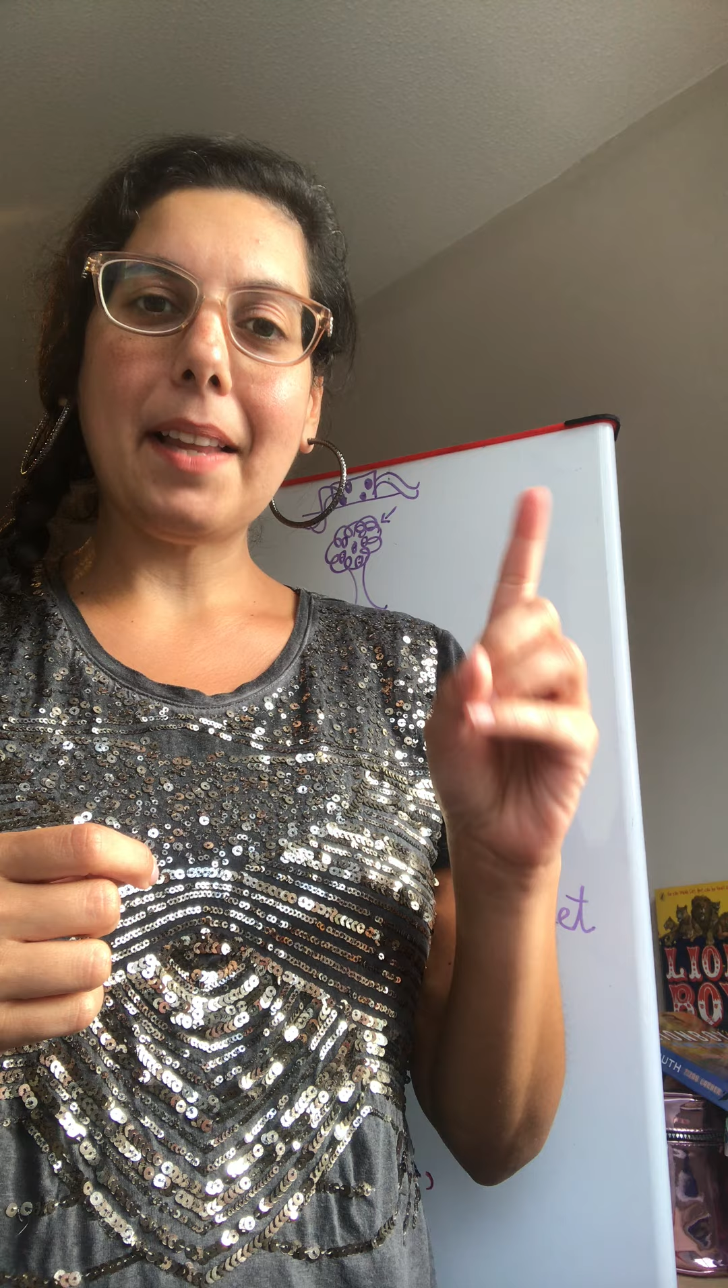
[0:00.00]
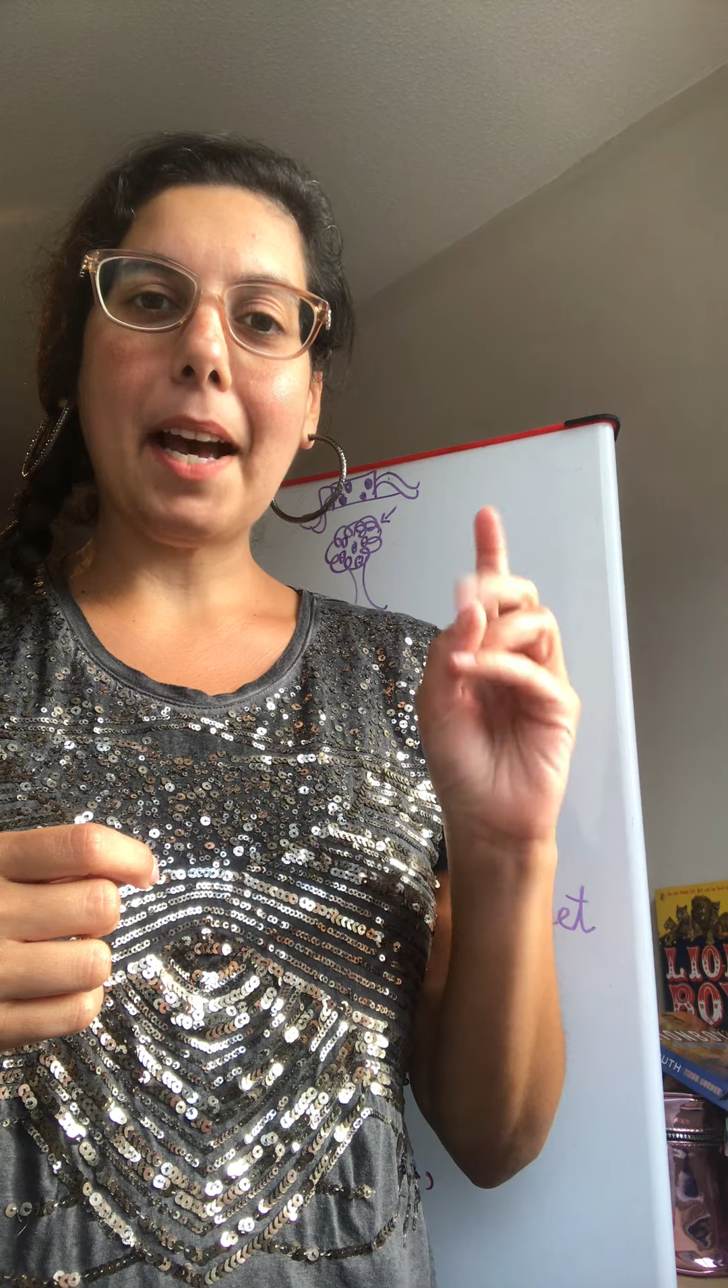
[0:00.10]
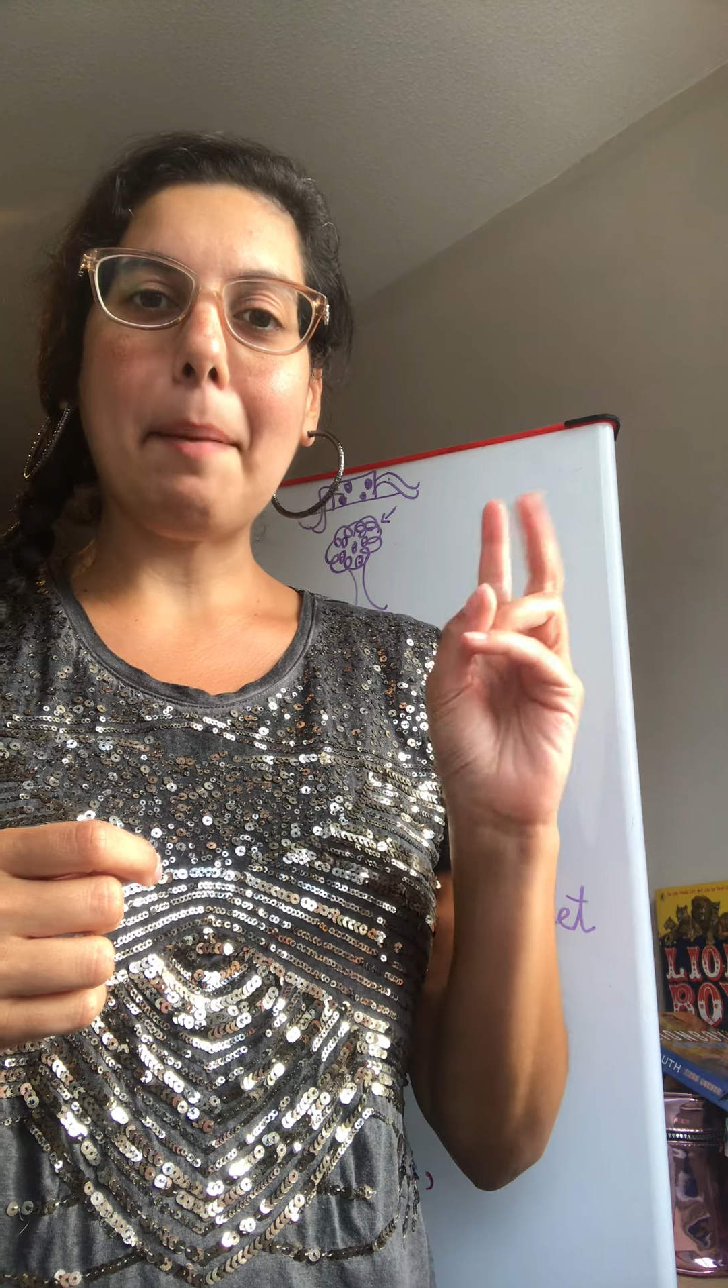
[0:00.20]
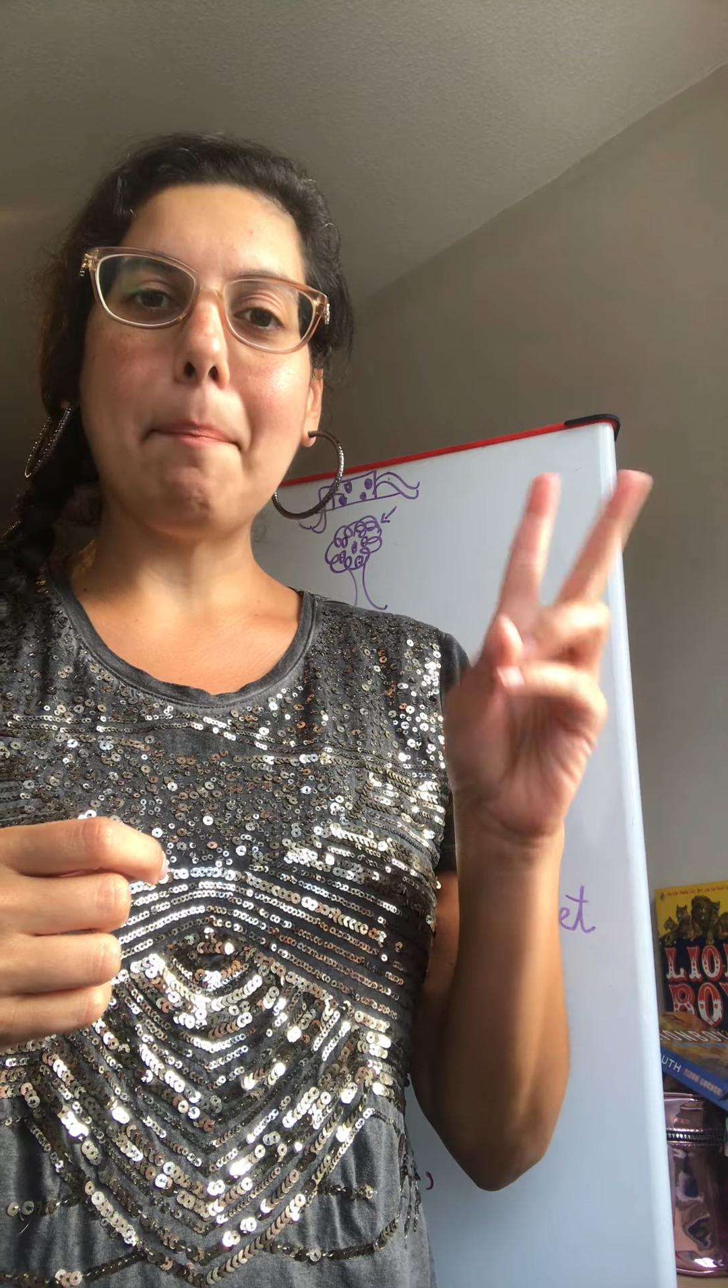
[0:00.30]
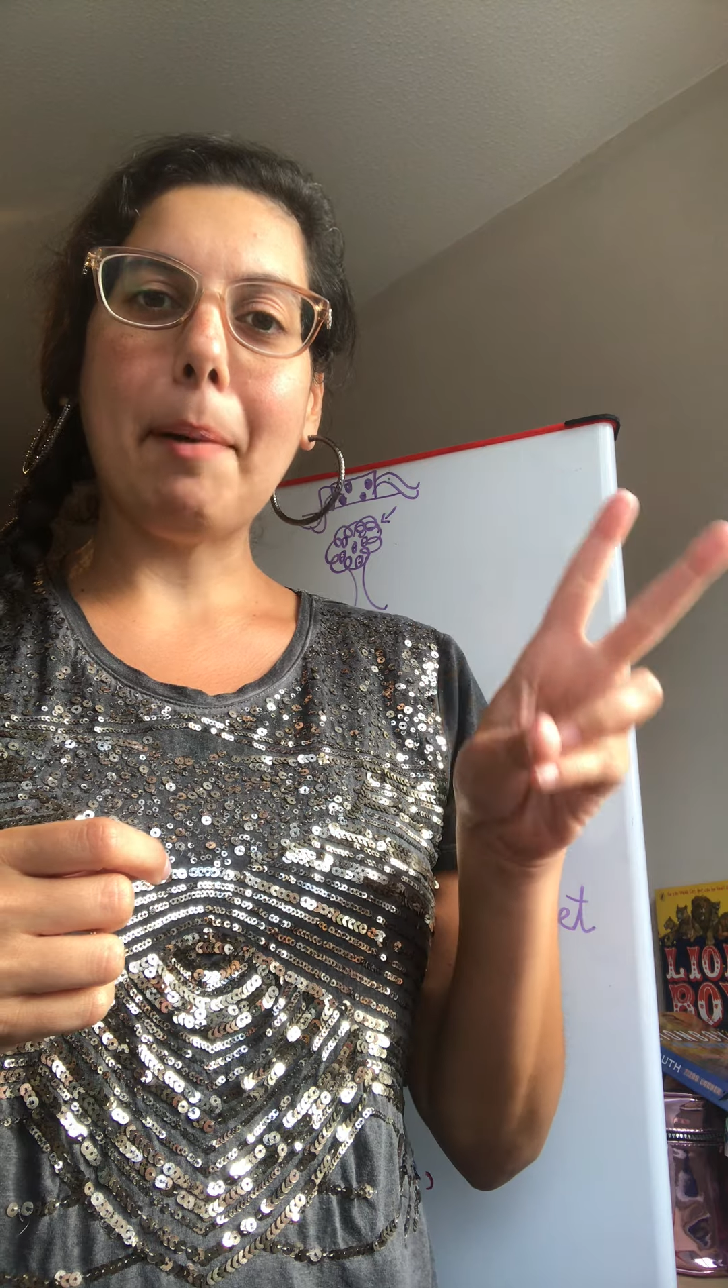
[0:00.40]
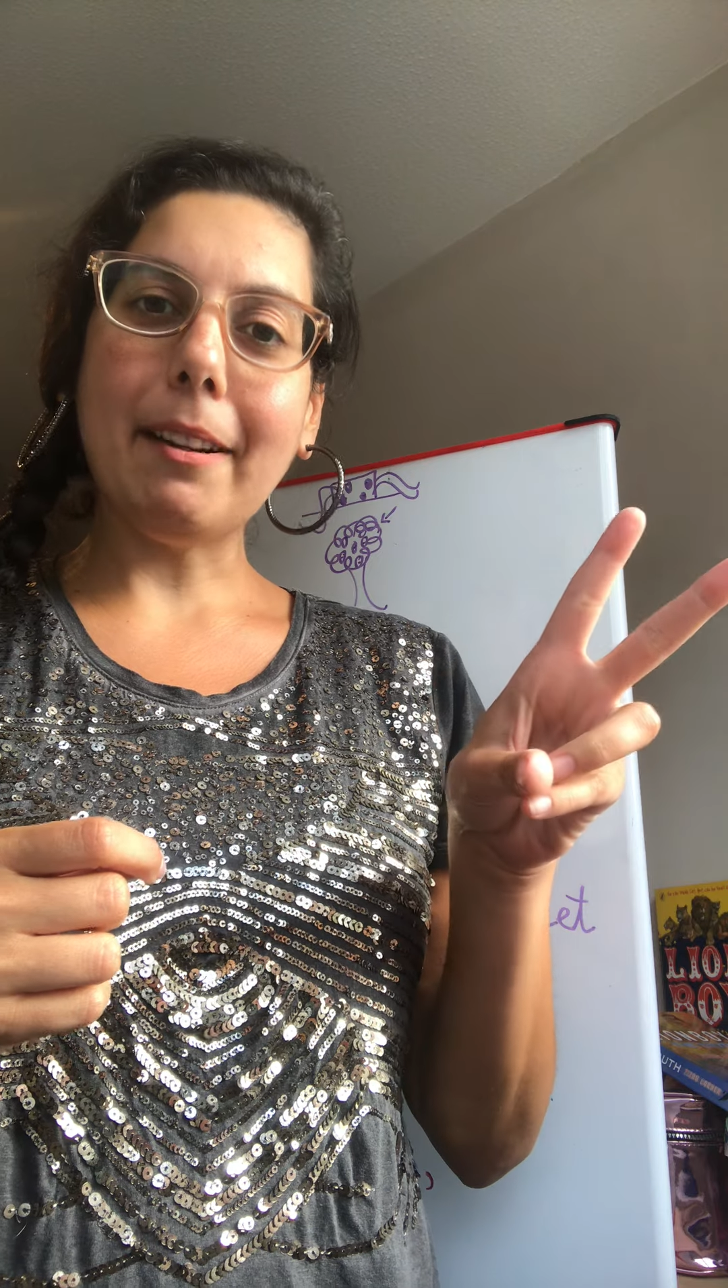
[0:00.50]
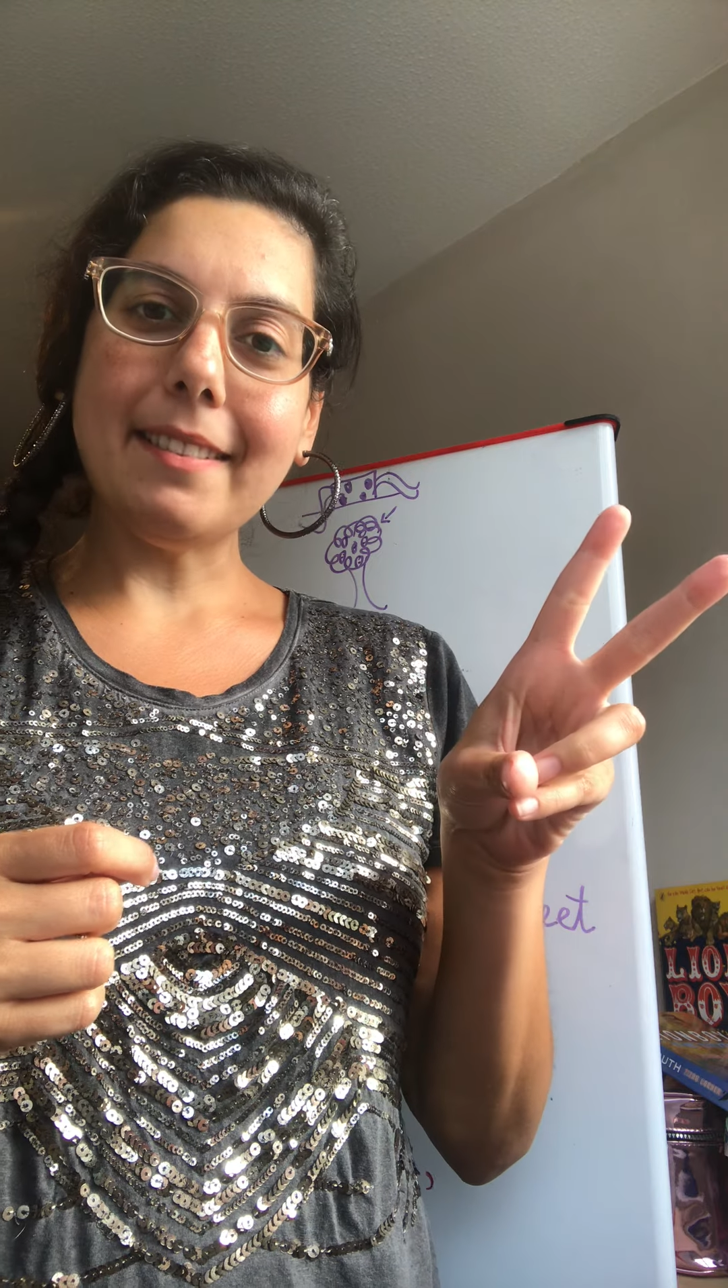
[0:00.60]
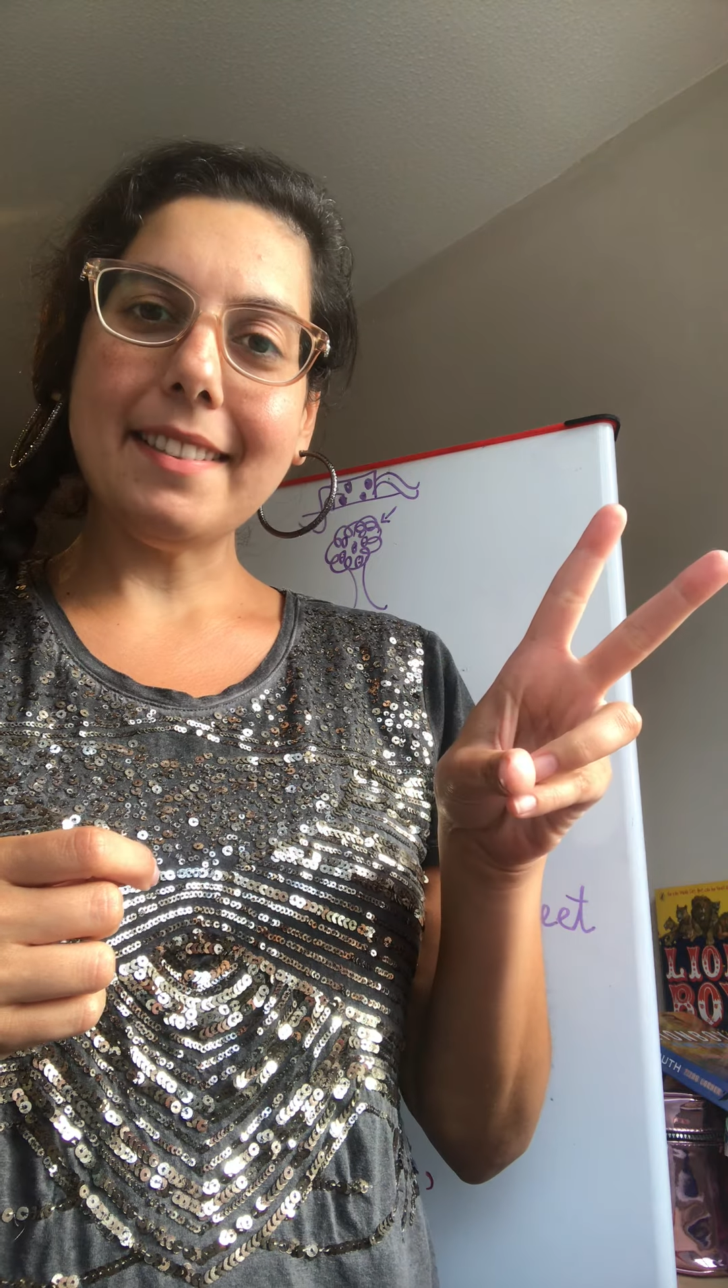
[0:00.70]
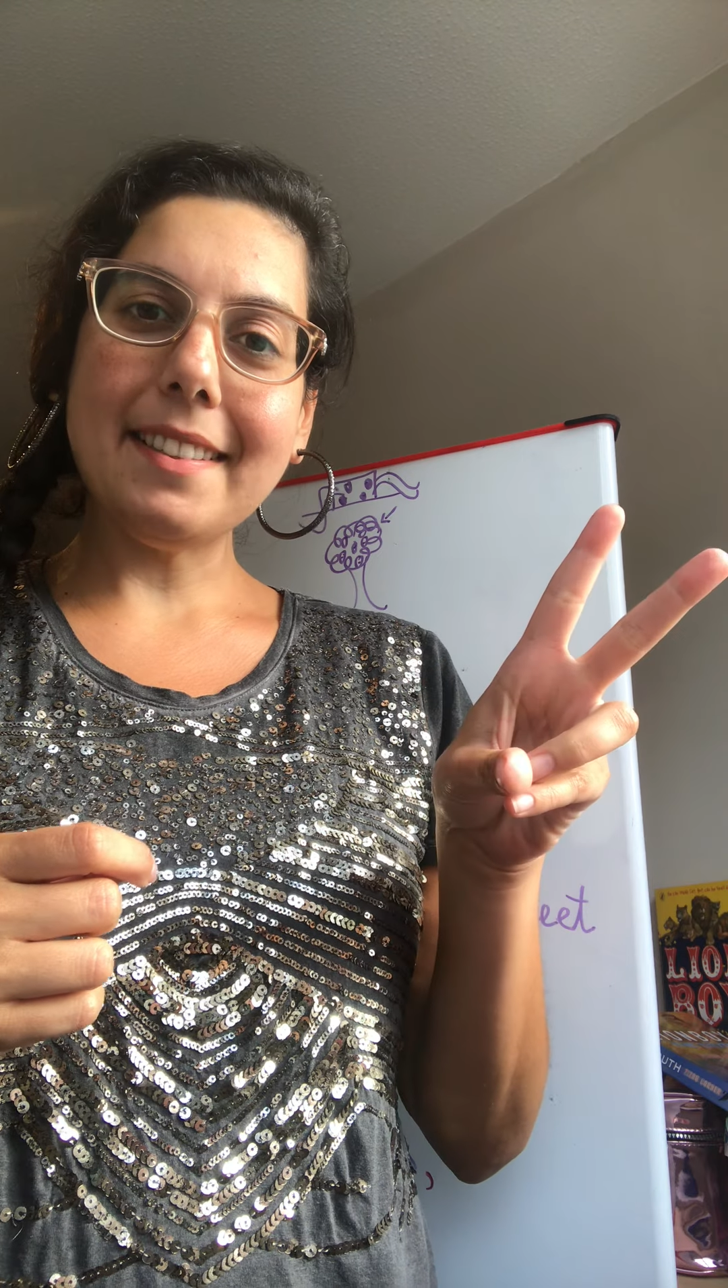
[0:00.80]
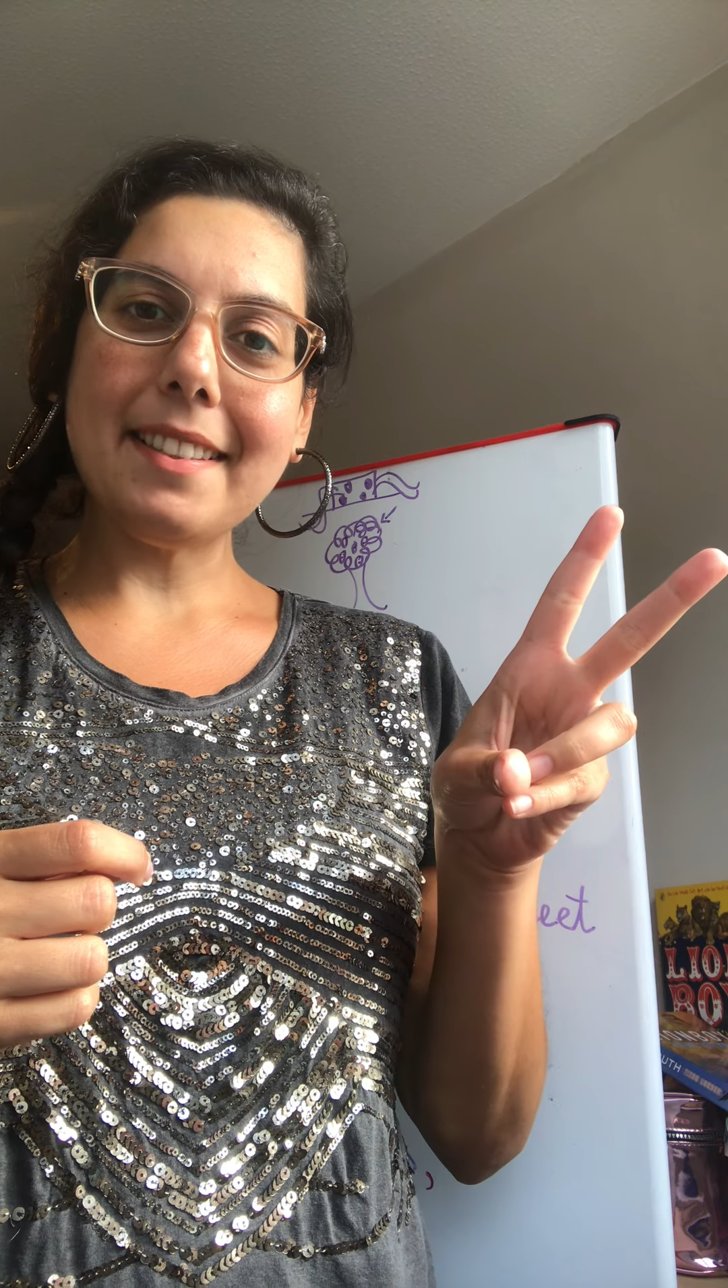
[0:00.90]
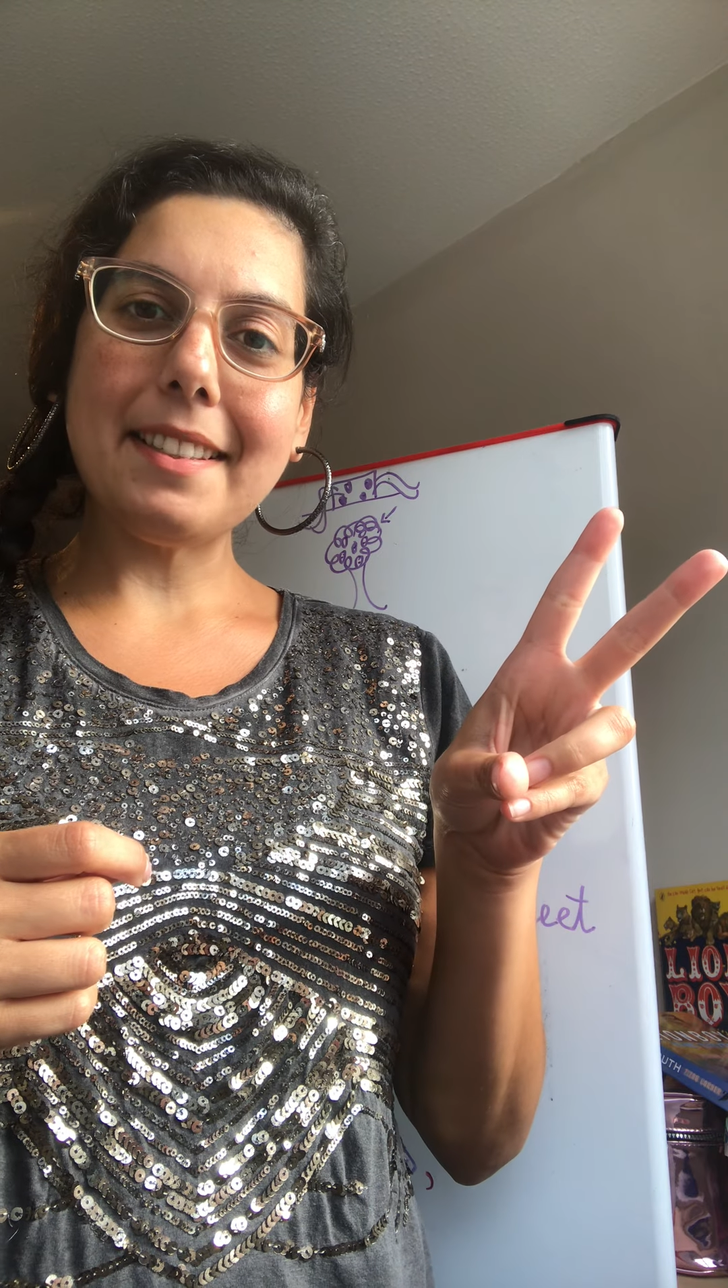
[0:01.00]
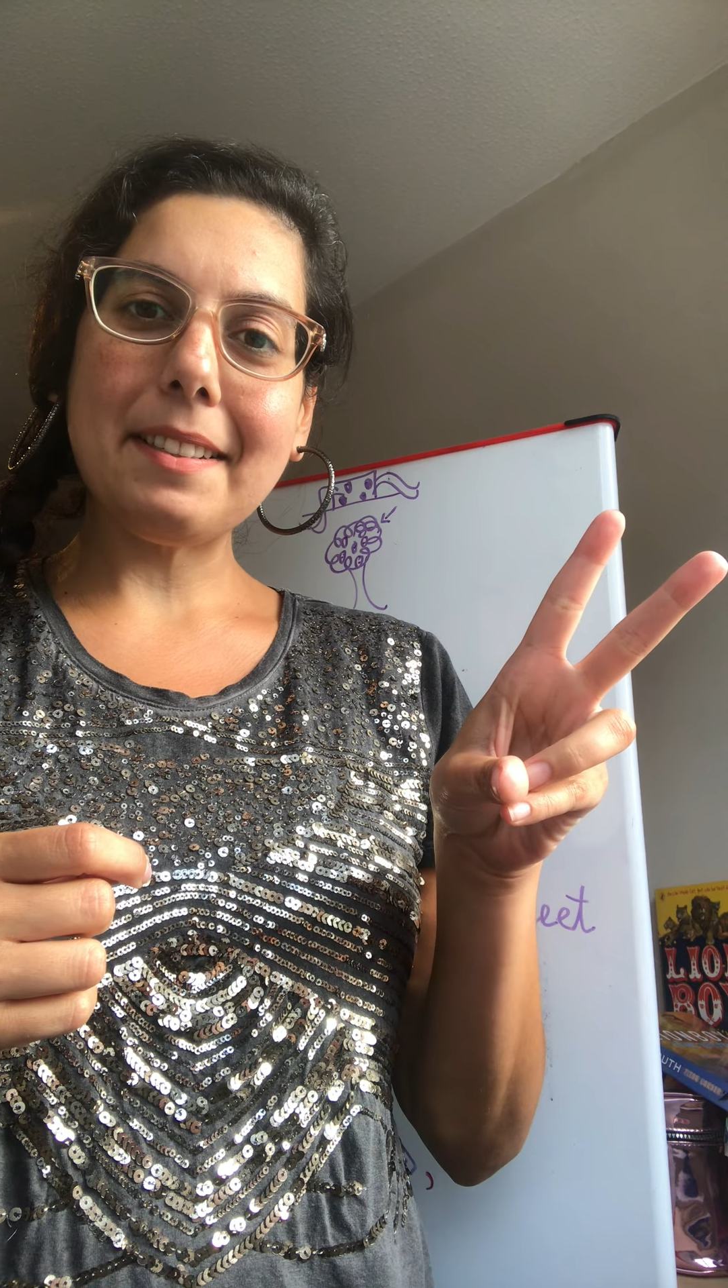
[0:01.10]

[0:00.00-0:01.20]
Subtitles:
and buttons